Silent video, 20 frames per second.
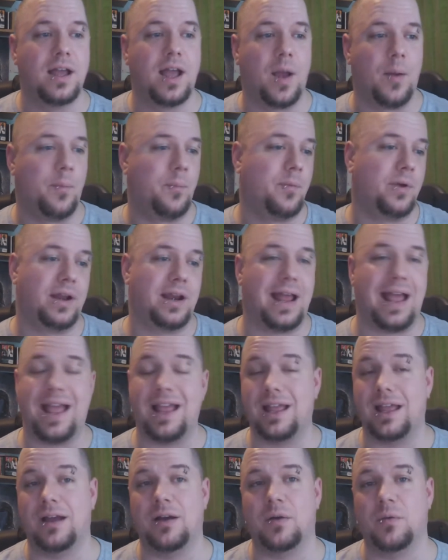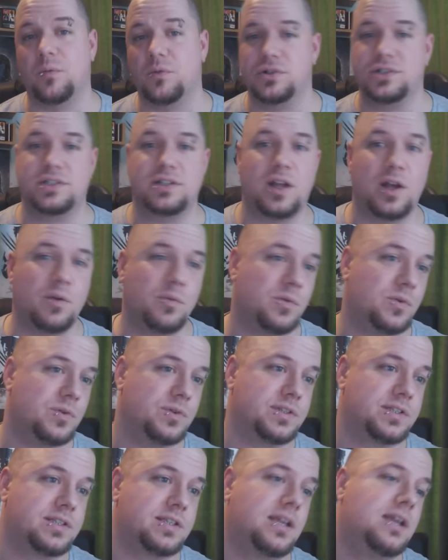and we're going to hang out and watch Star
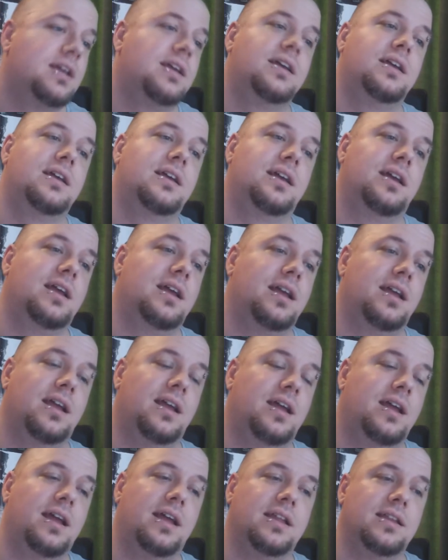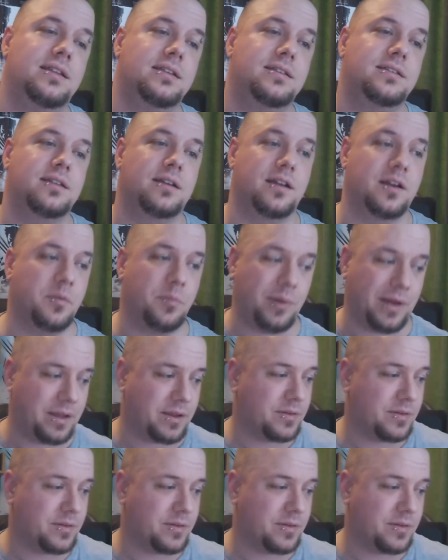Wars, and I'm going to